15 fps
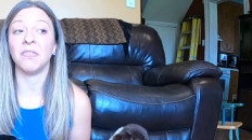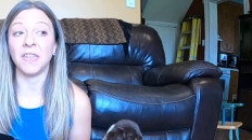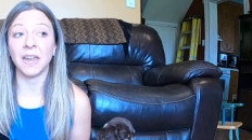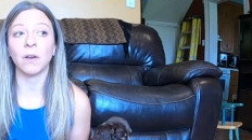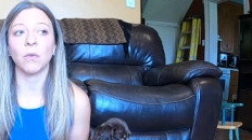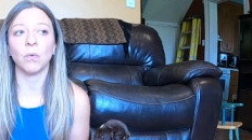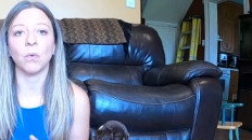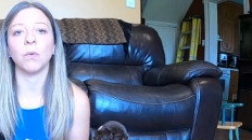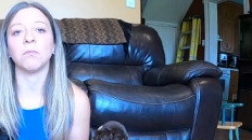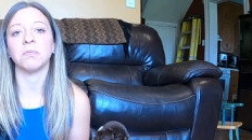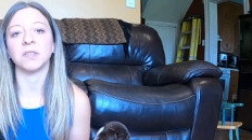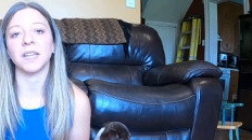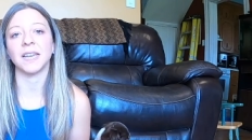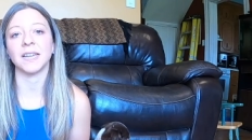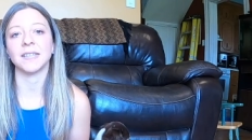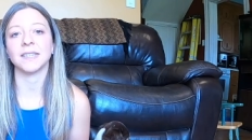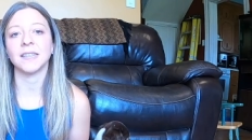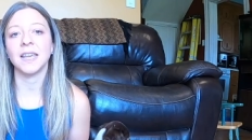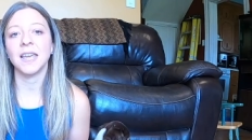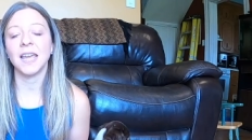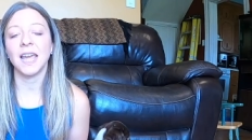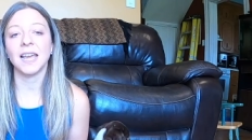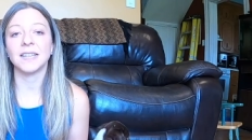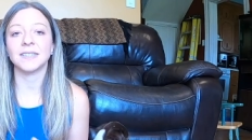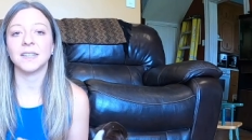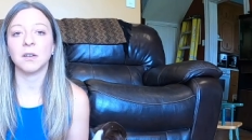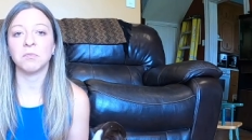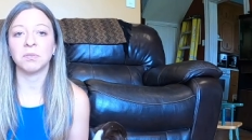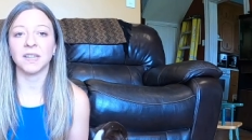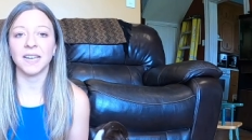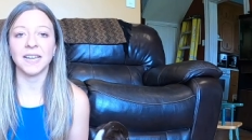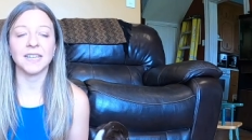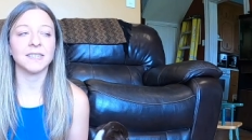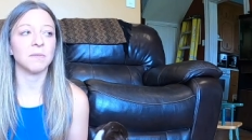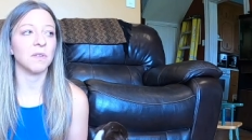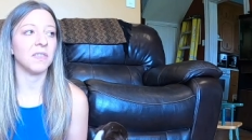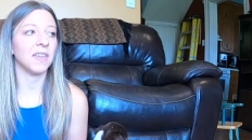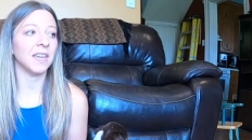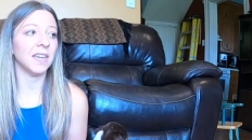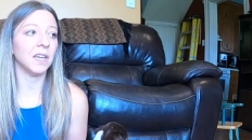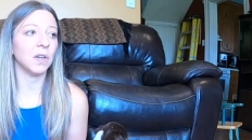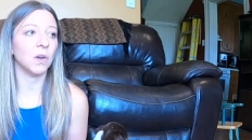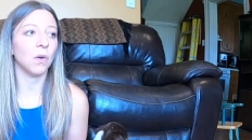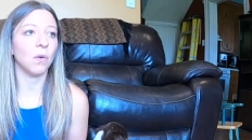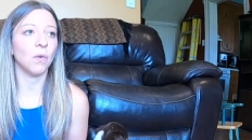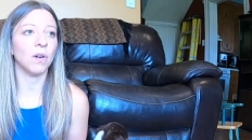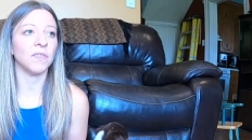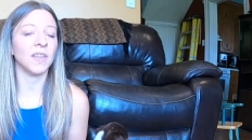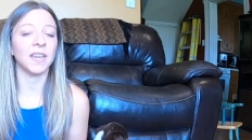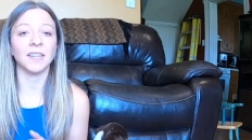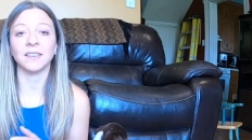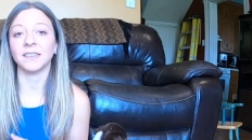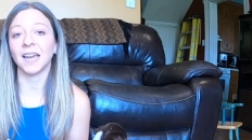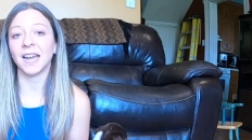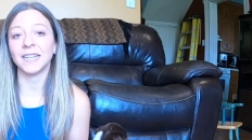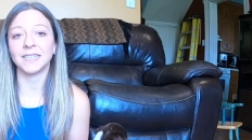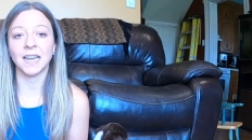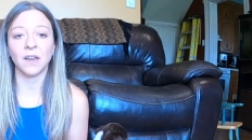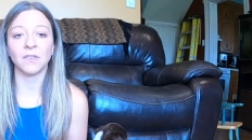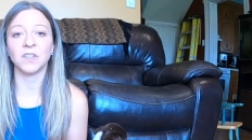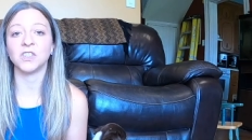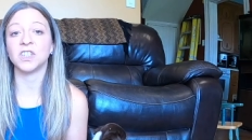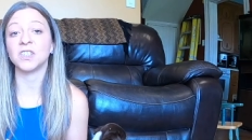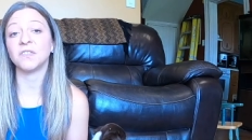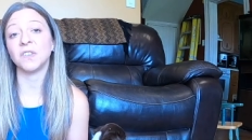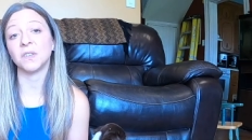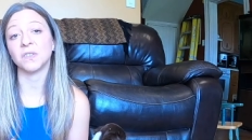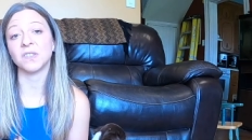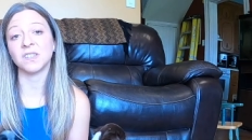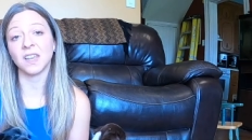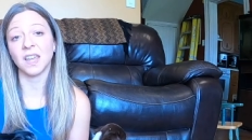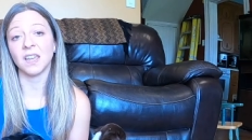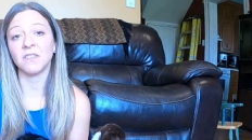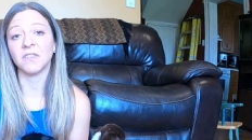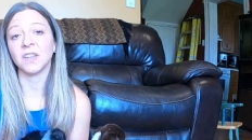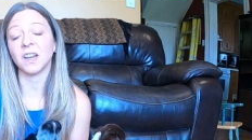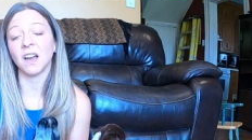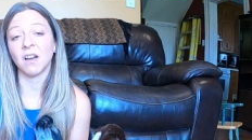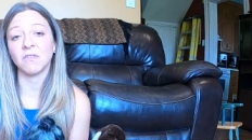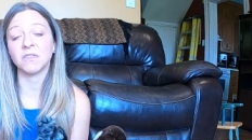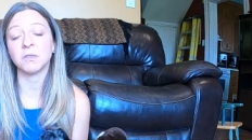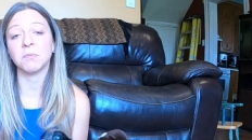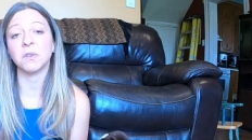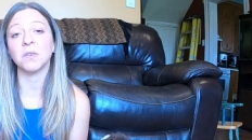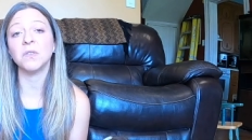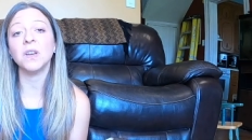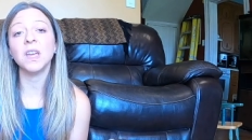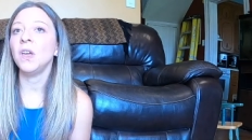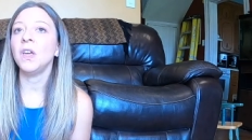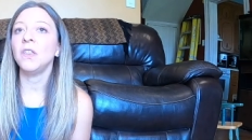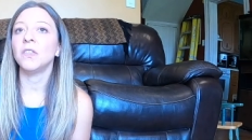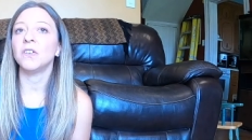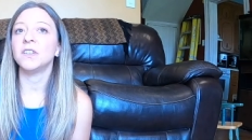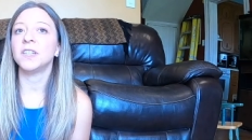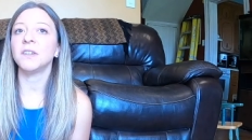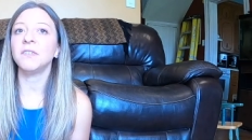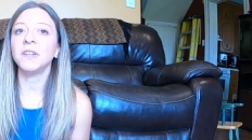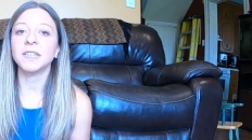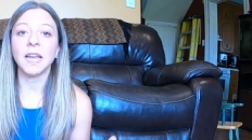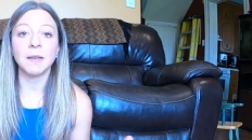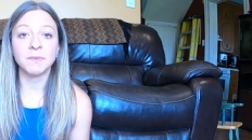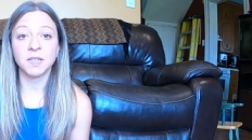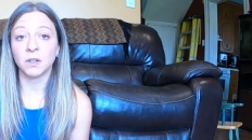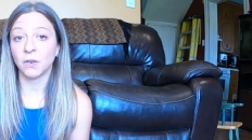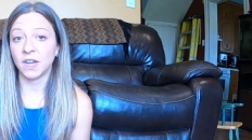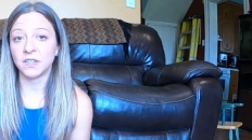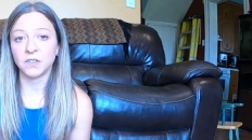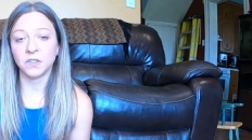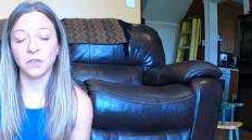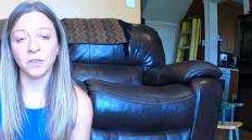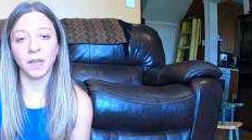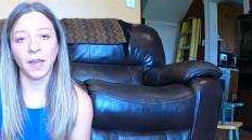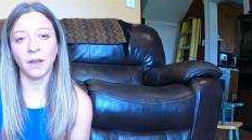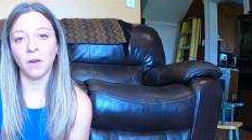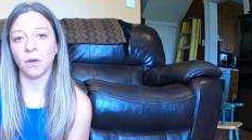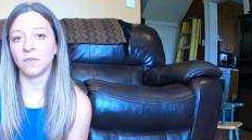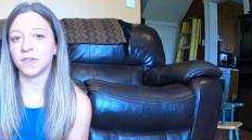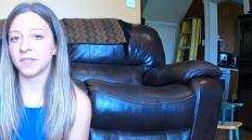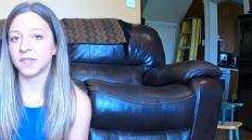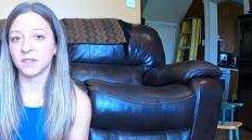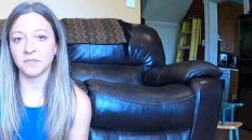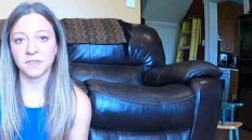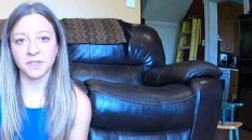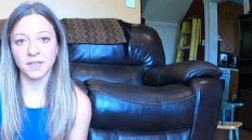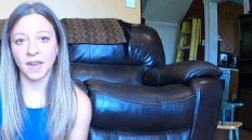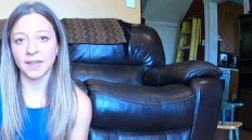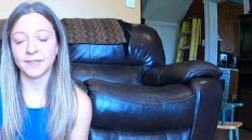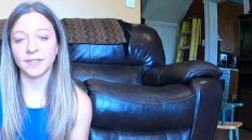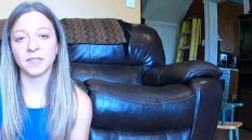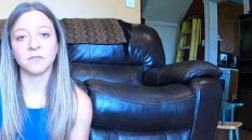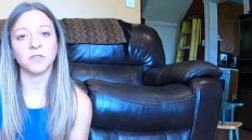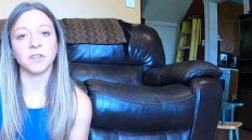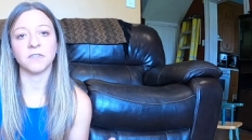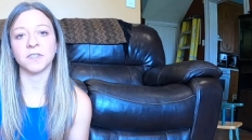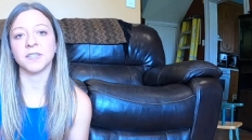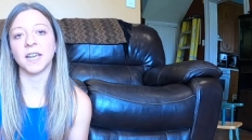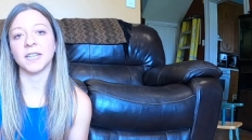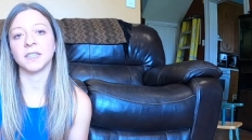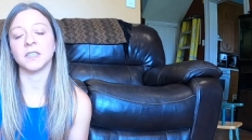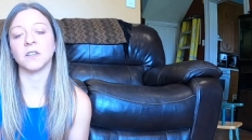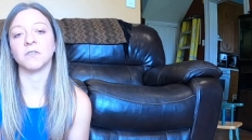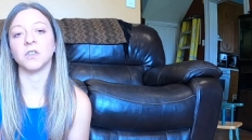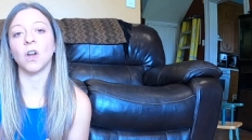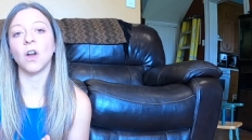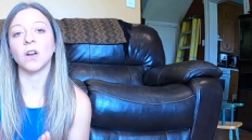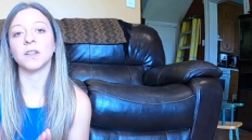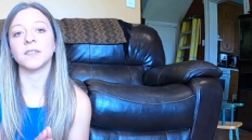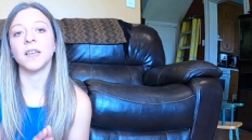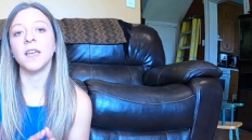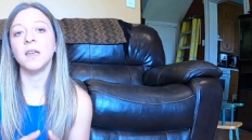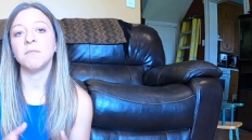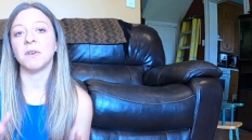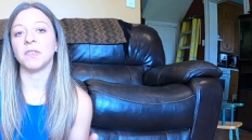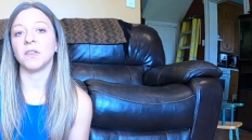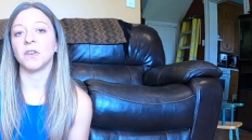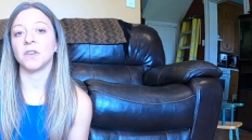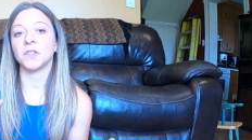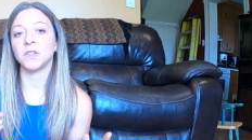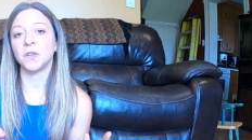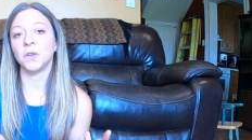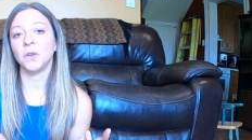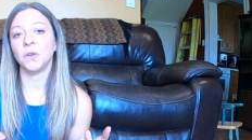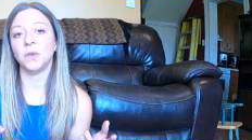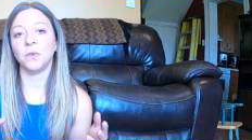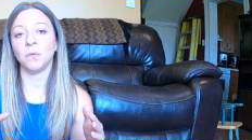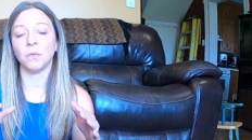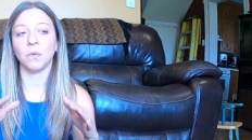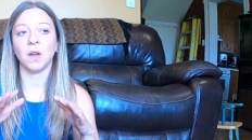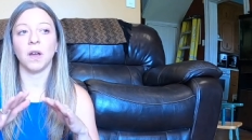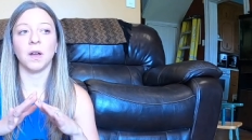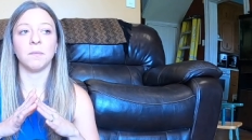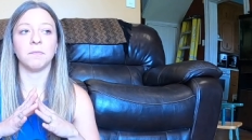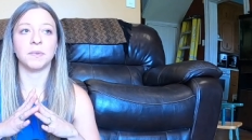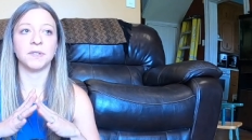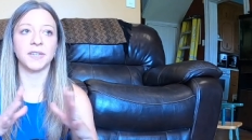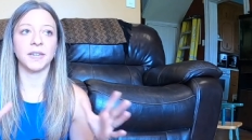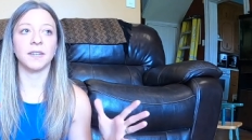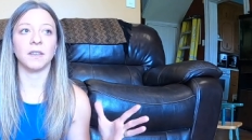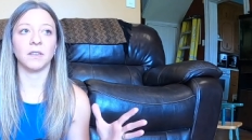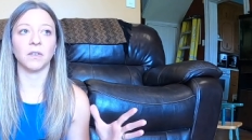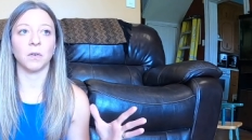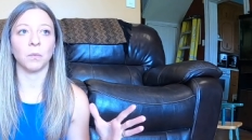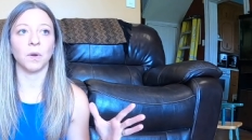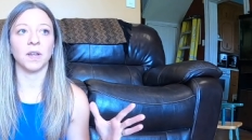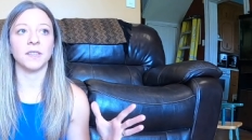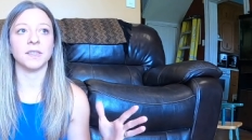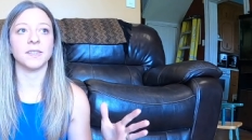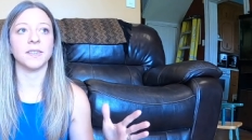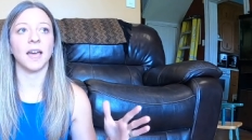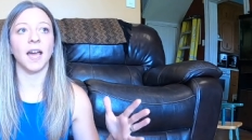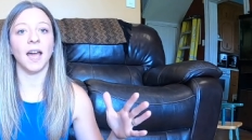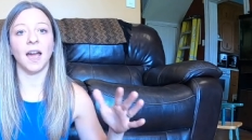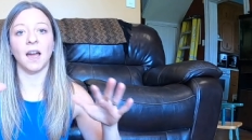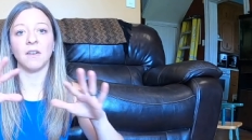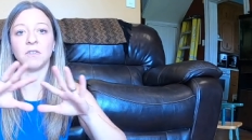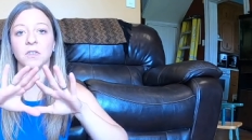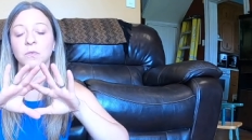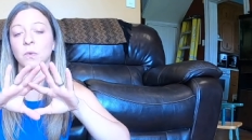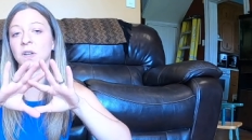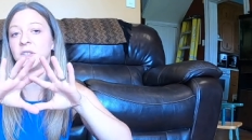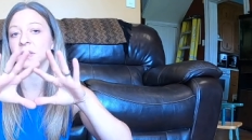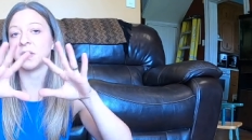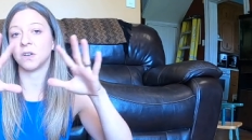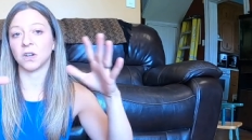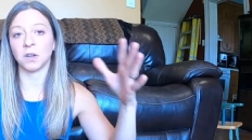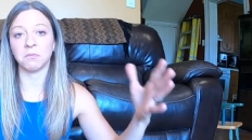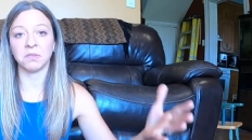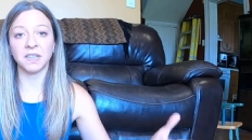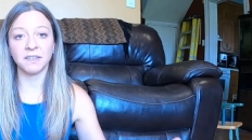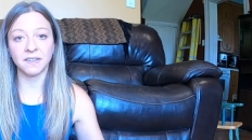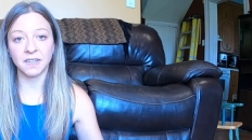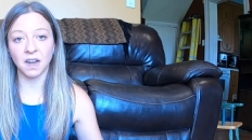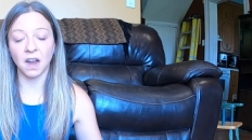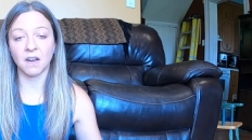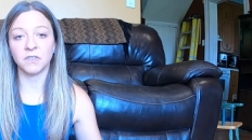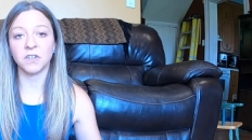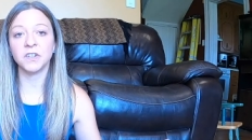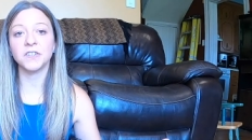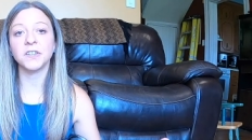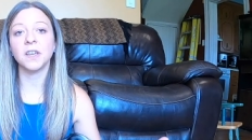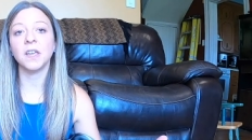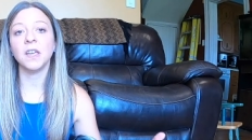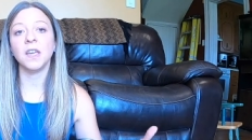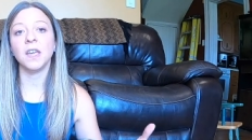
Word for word: their own place. It's their place where they can go and they can lie down and just feel safe and comfortable. There are different types of crates you can get, obviously different sizes for different sizes of dogs, but there are two um, particular ones that have ones that are completely covered